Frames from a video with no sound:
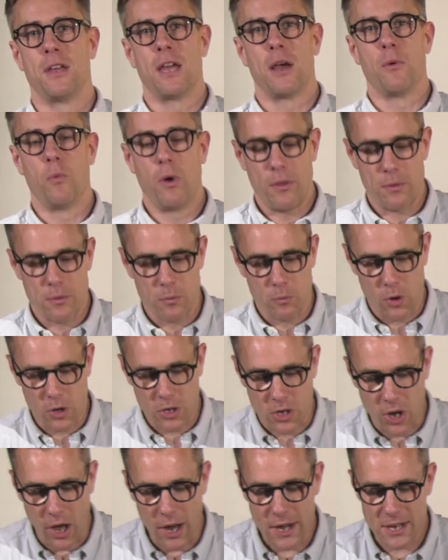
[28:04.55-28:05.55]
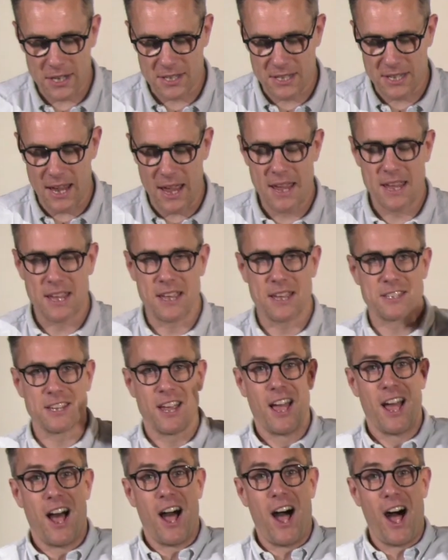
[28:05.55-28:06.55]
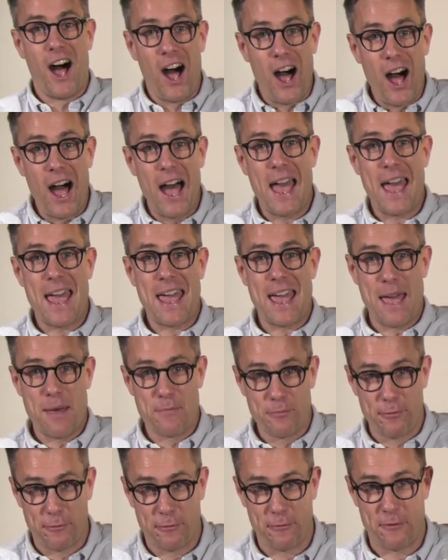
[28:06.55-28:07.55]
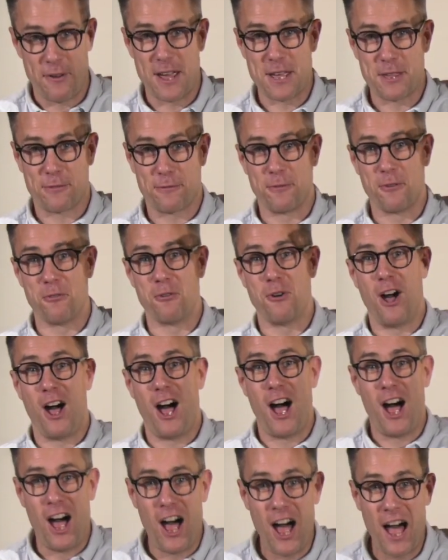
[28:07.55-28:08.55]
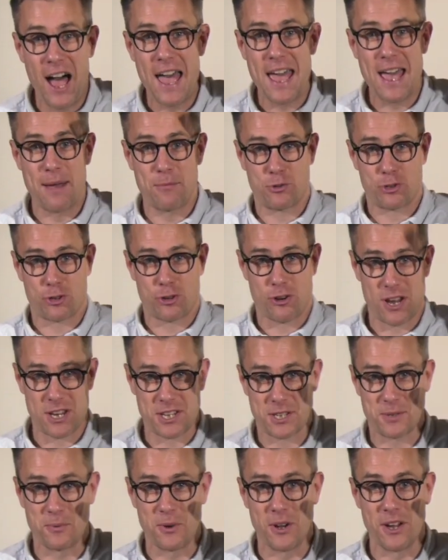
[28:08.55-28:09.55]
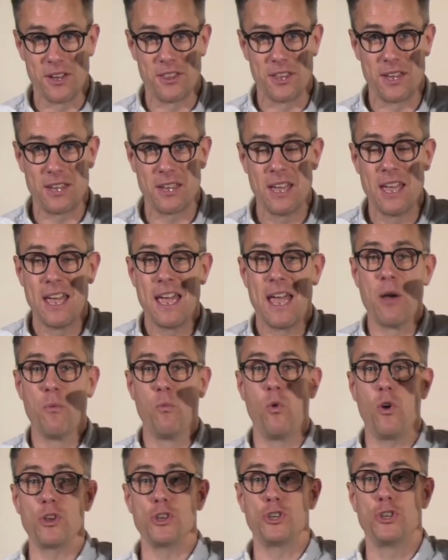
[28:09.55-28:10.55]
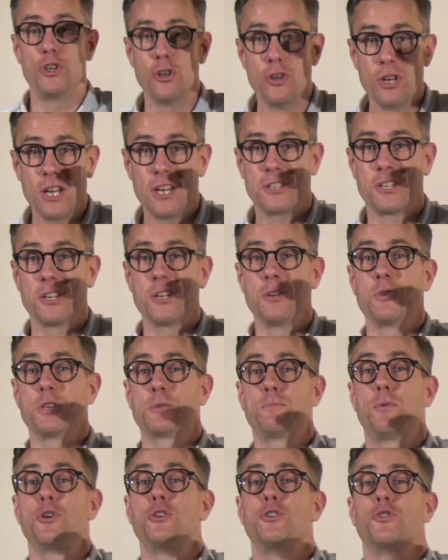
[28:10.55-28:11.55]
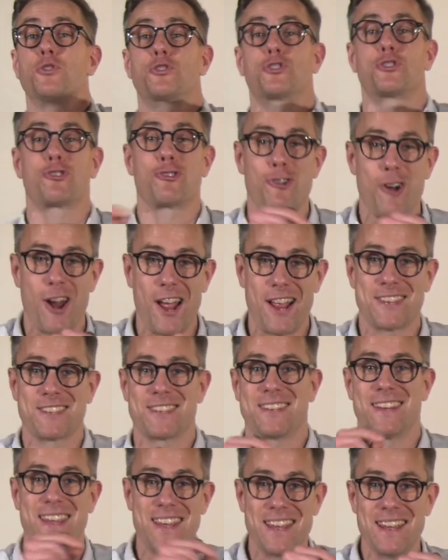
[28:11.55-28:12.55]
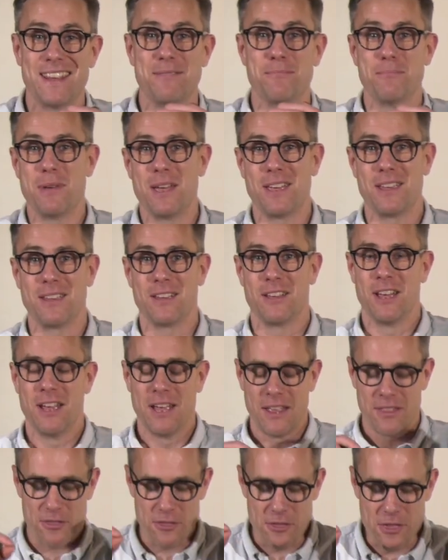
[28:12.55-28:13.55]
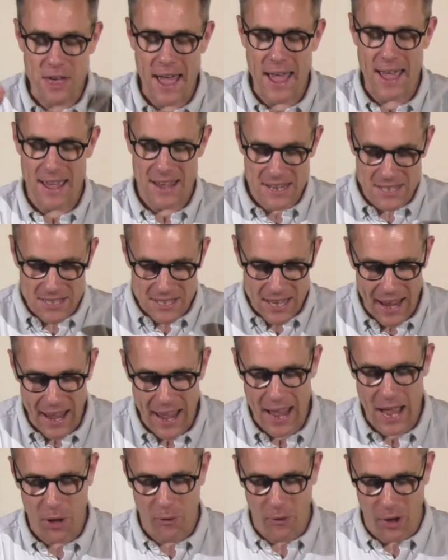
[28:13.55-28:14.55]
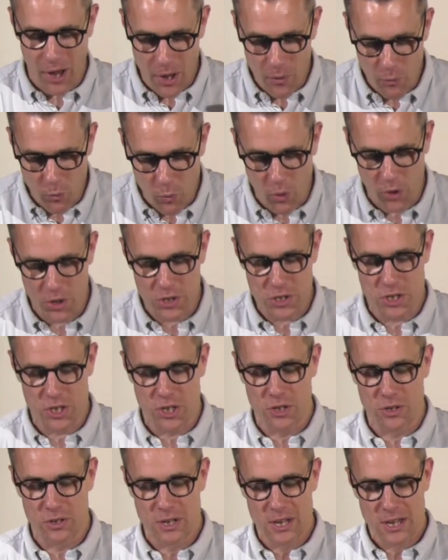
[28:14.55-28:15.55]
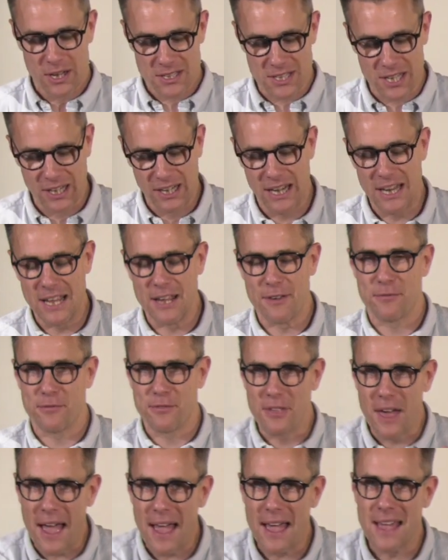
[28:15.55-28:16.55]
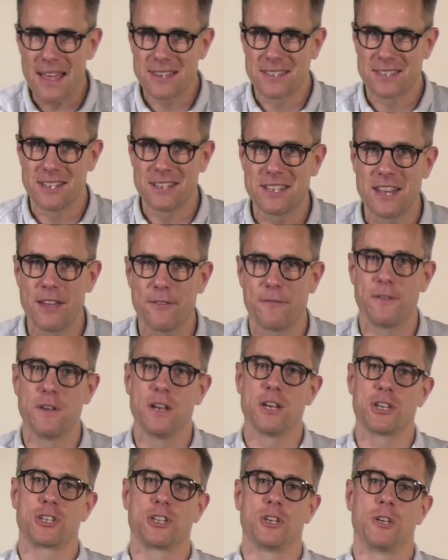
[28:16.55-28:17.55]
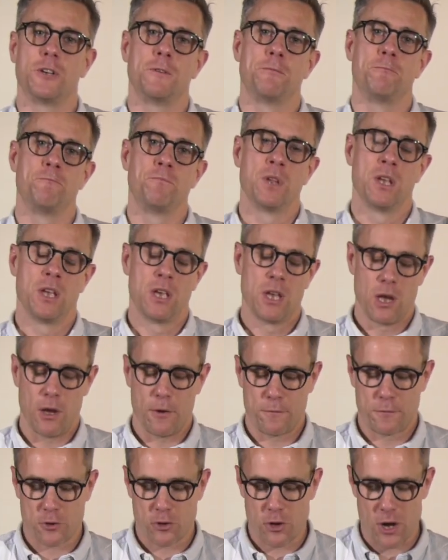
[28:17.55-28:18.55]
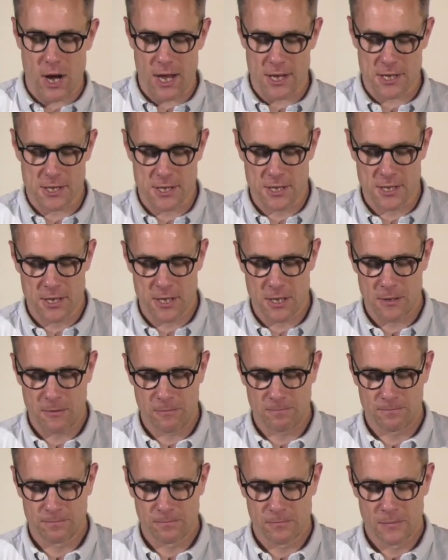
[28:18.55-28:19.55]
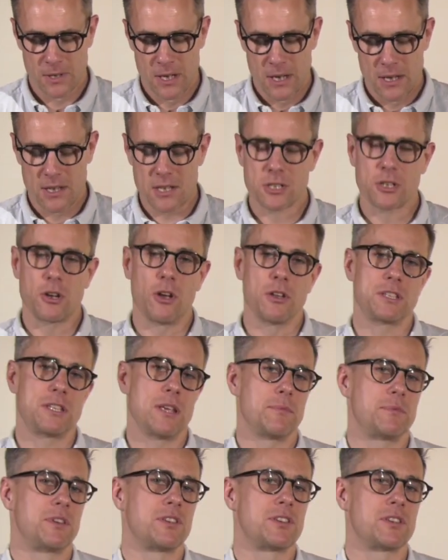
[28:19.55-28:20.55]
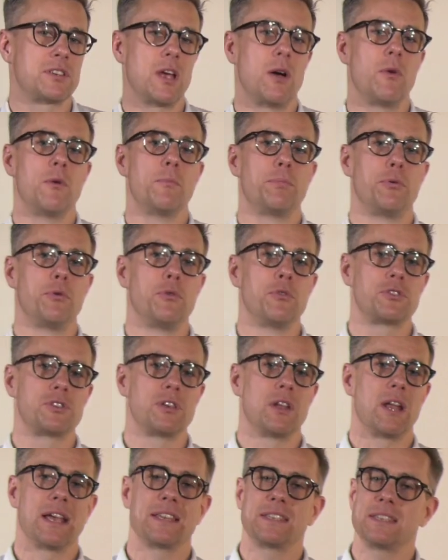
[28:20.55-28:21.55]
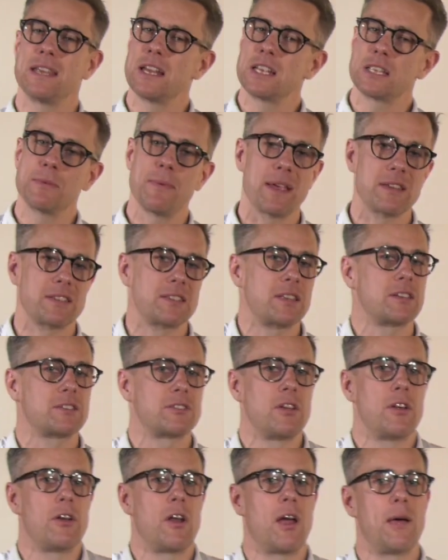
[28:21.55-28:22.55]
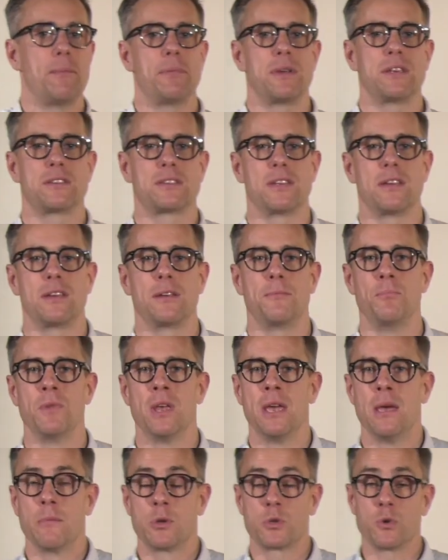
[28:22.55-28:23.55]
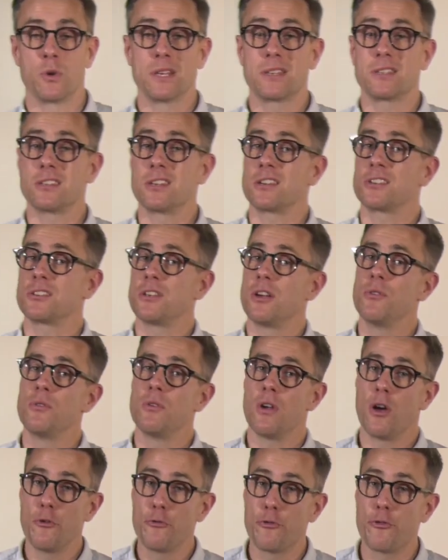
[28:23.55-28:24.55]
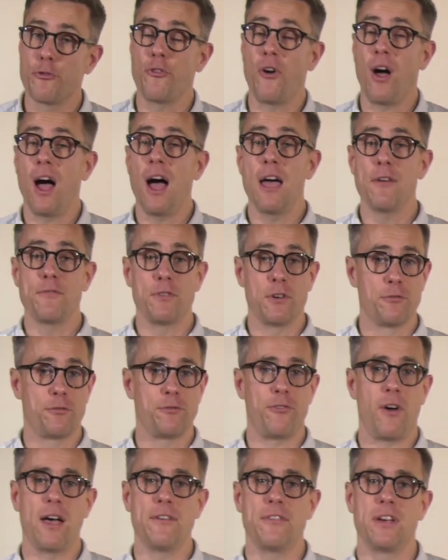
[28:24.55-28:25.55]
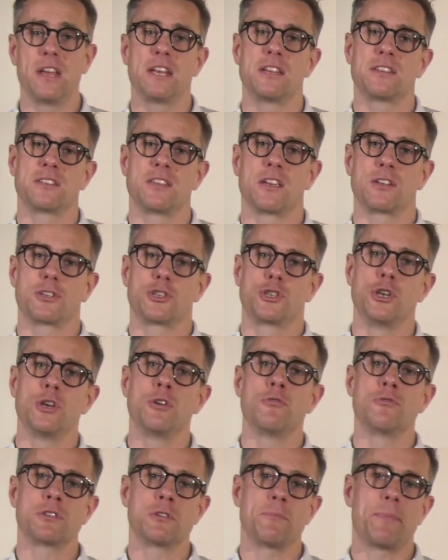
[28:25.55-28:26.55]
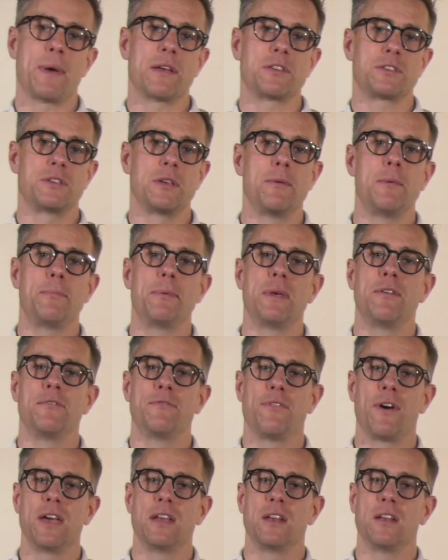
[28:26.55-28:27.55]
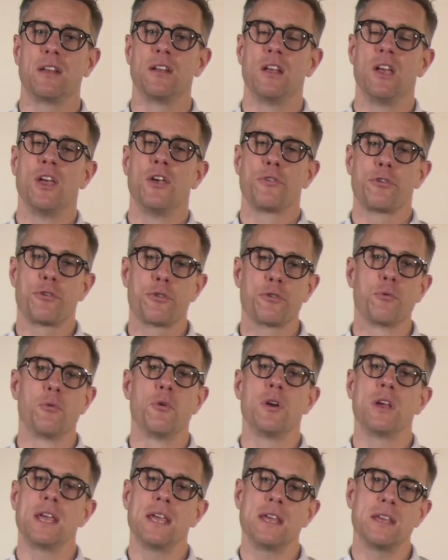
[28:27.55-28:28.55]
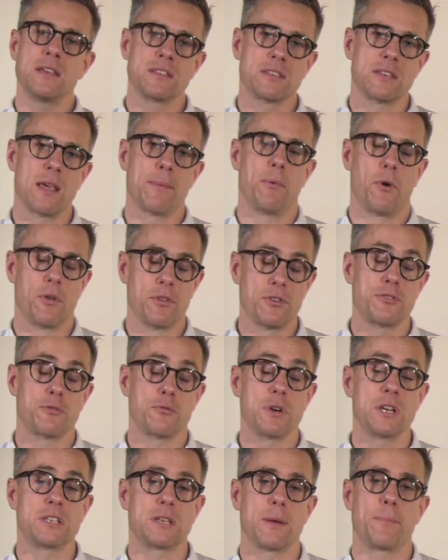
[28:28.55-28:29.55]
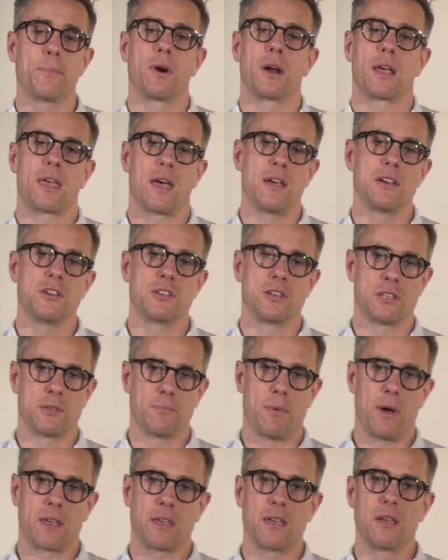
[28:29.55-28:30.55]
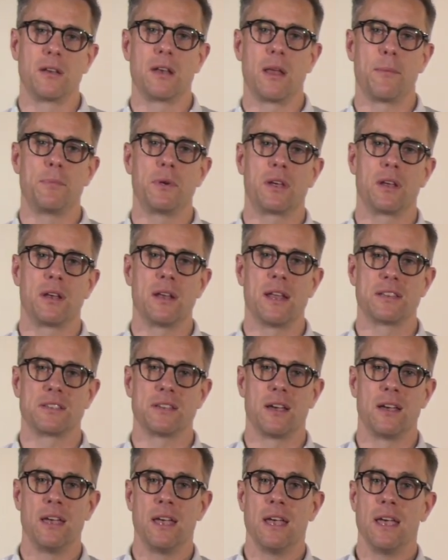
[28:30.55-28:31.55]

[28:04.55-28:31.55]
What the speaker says: And what God is saying is, I am faithful. I am trustworthy, and what you need to do is put your trust in me. That is how I want you to live. That is the definition of trust. And this concept is so important. I said it's about 609 BC. Between 605 and 586, Judah is about to be invaded on three separate occasions by King Nebuchadnezzar.